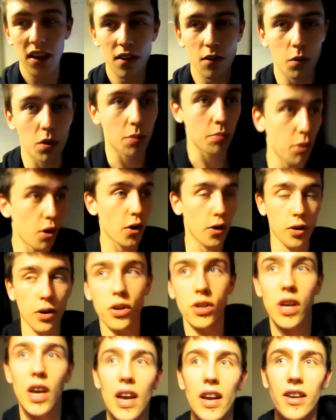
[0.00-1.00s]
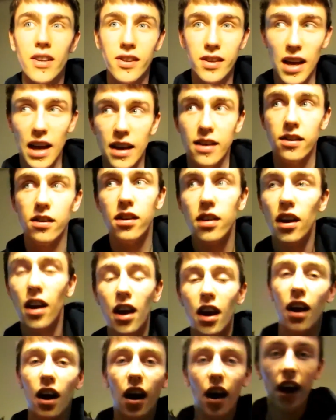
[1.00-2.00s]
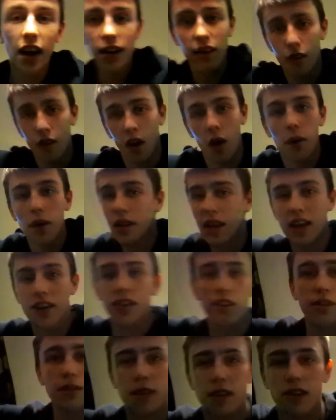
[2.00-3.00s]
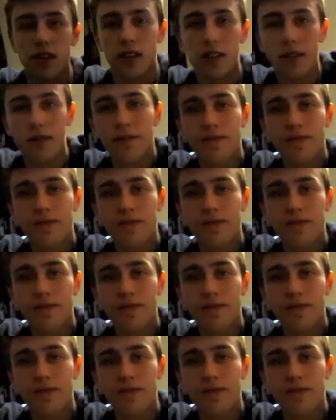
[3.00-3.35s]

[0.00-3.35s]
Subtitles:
with the product, says, I don't know what the answer is.